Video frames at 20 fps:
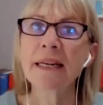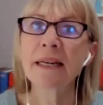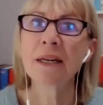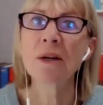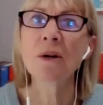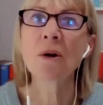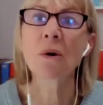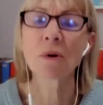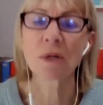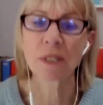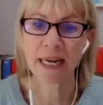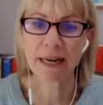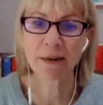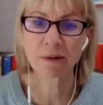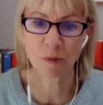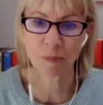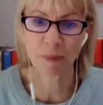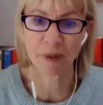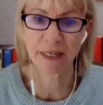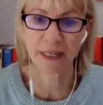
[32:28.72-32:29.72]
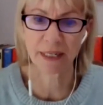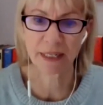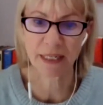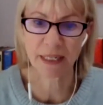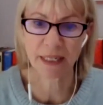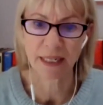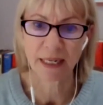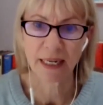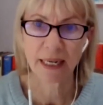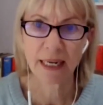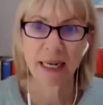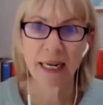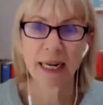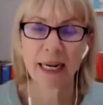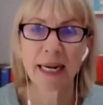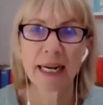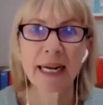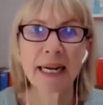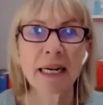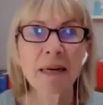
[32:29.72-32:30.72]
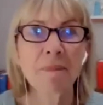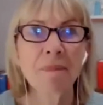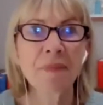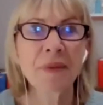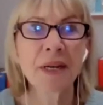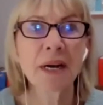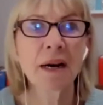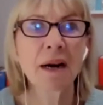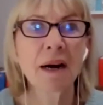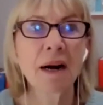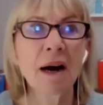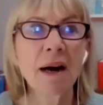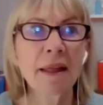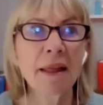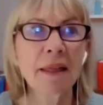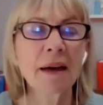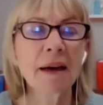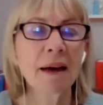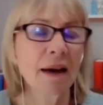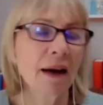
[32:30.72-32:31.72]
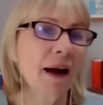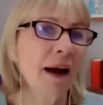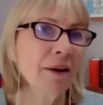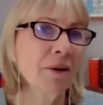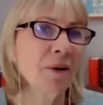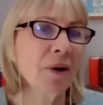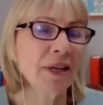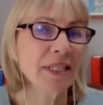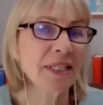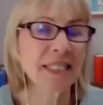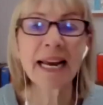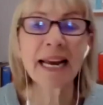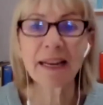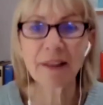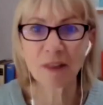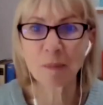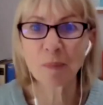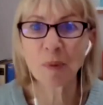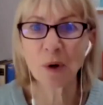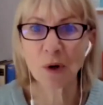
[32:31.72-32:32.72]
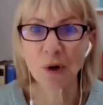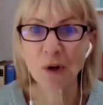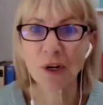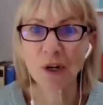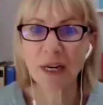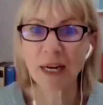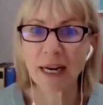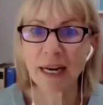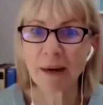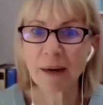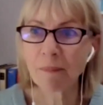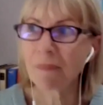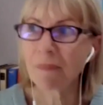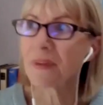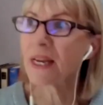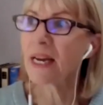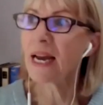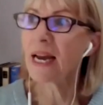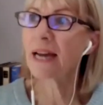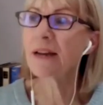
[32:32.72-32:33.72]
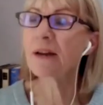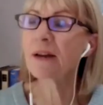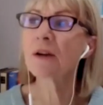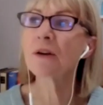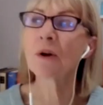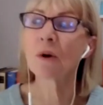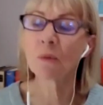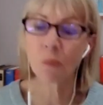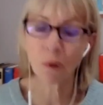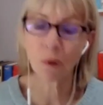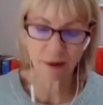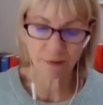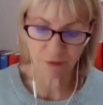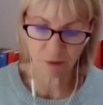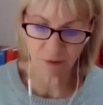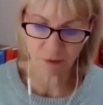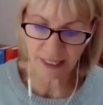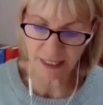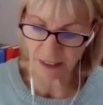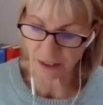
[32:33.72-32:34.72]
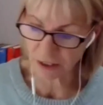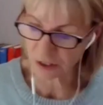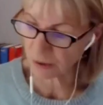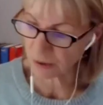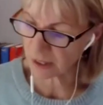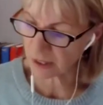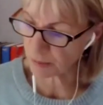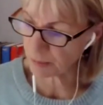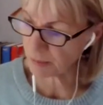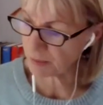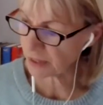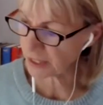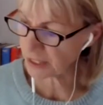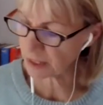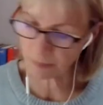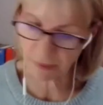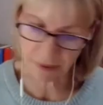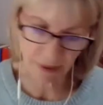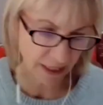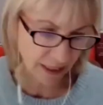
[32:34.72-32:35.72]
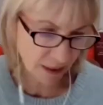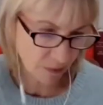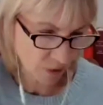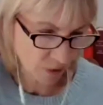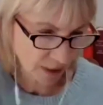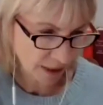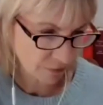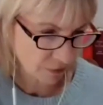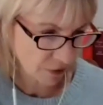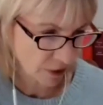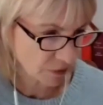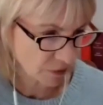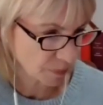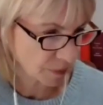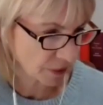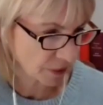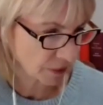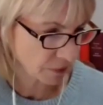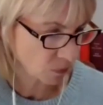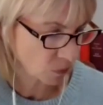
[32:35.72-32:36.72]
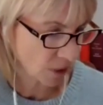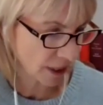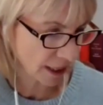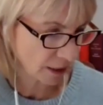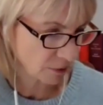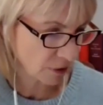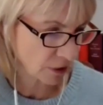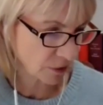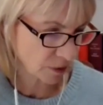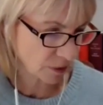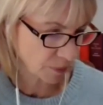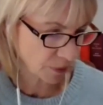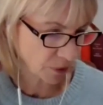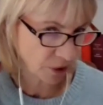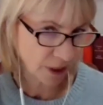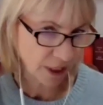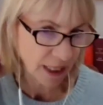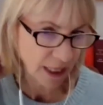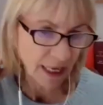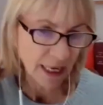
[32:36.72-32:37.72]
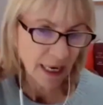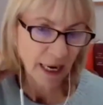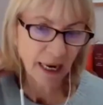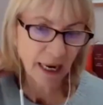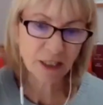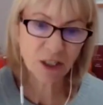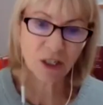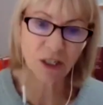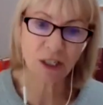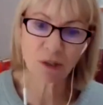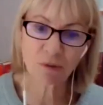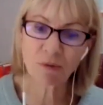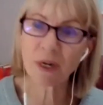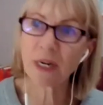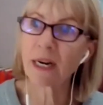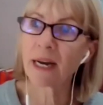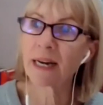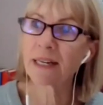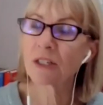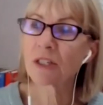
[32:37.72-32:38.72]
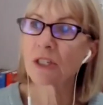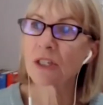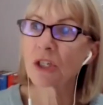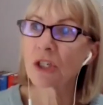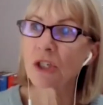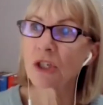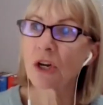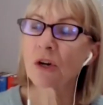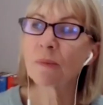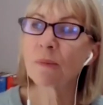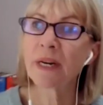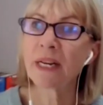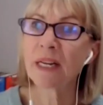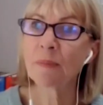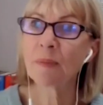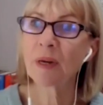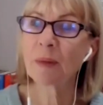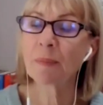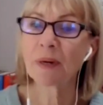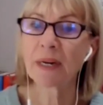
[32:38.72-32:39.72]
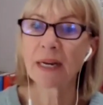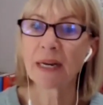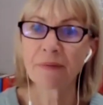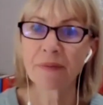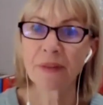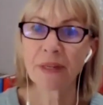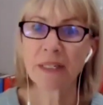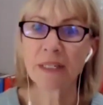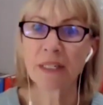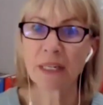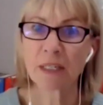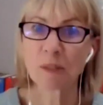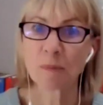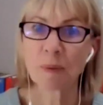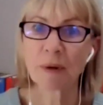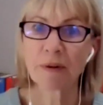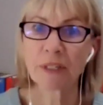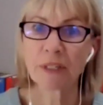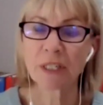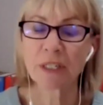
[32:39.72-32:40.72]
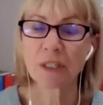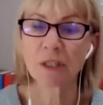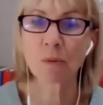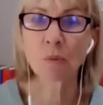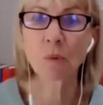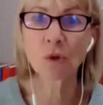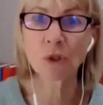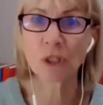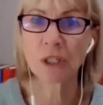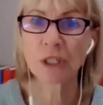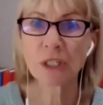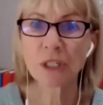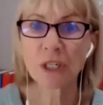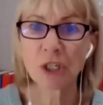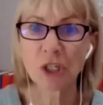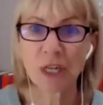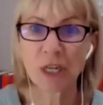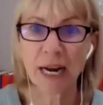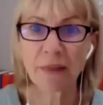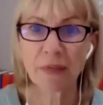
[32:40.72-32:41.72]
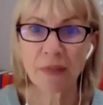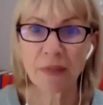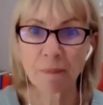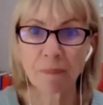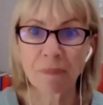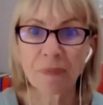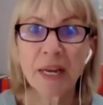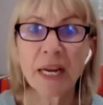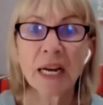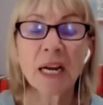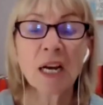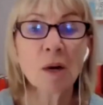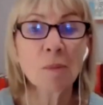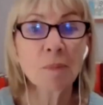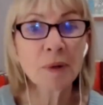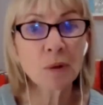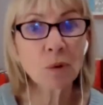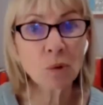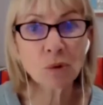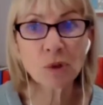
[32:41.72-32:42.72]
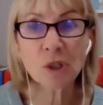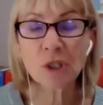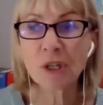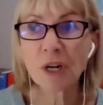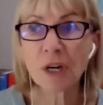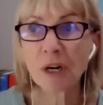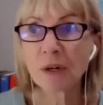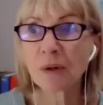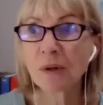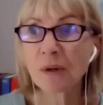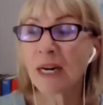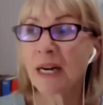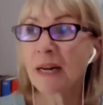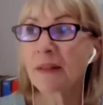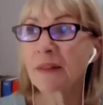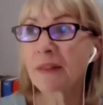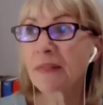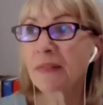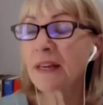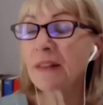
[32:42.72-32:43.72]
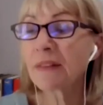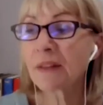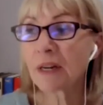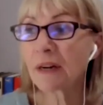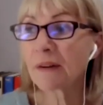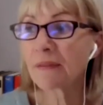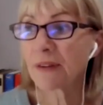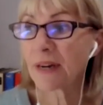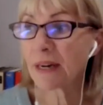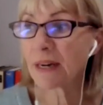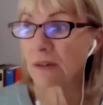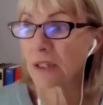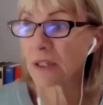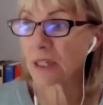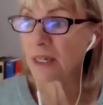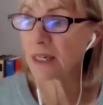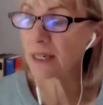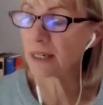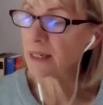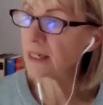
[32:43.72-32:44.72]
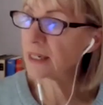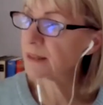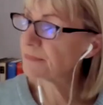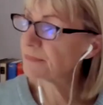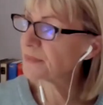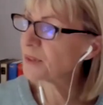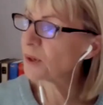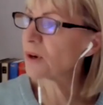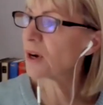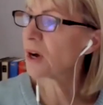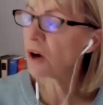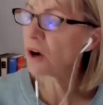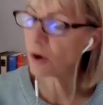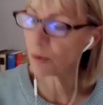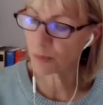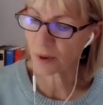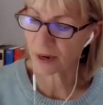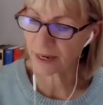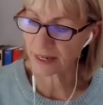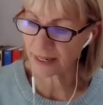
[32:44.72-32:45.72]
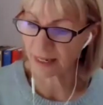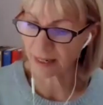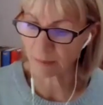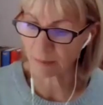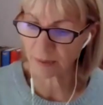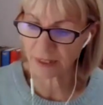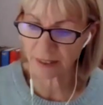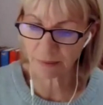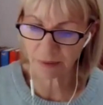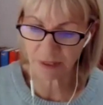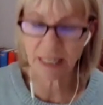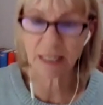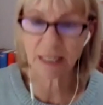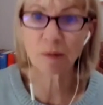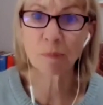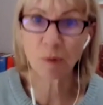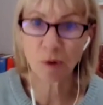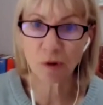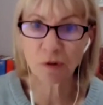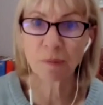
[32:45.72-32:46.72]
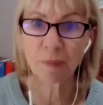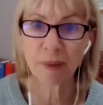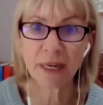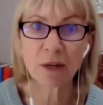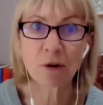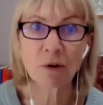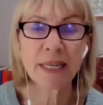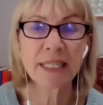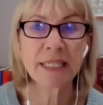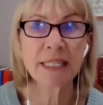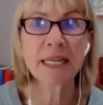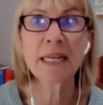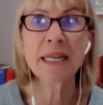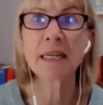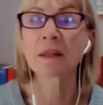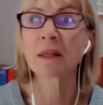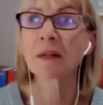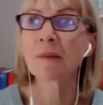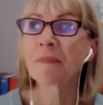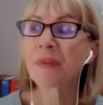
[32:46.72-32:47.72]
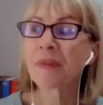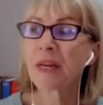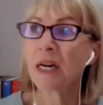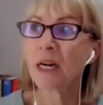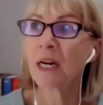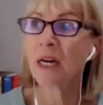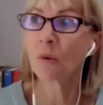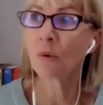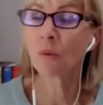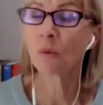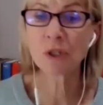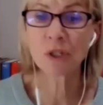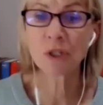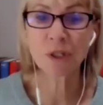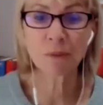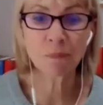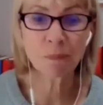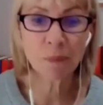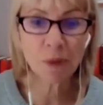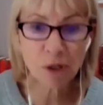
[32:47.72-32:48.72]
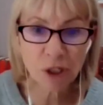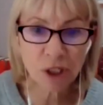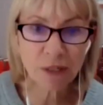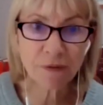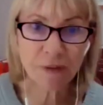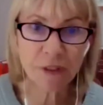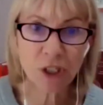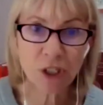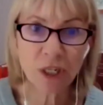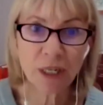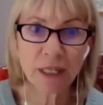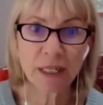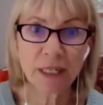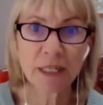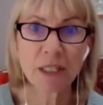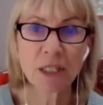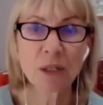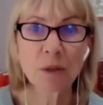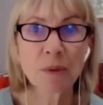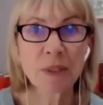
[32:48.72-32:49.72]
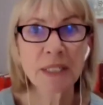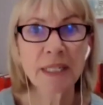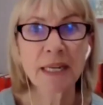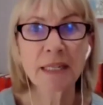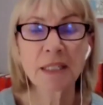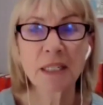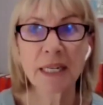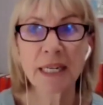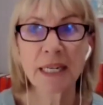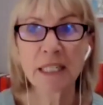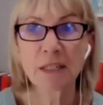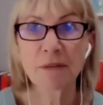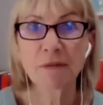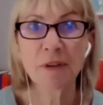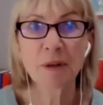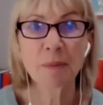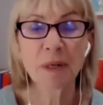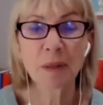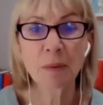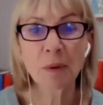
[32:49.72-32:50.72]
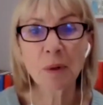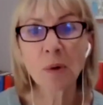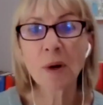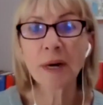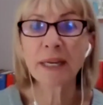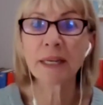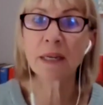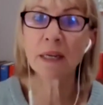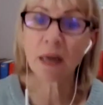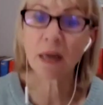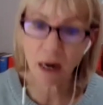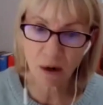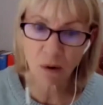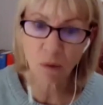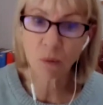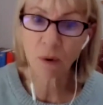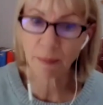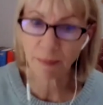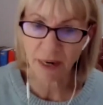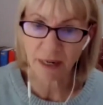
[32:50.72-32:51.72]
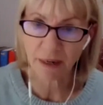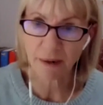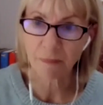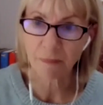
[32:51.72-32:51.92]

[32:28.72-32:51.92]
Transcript: knocked out by it. Um, I, you know, I say in the book, um, it, eh, you know, one of the reasons you asked me right at the beginning while I wrote the, why I wrote the book, I just realized that so many people had these experiences and wanted to share them. But also, the thing that I found um, heartbreaking, but it did move me a great deal, was that most of the journalists who were sent to interview me were quite young women.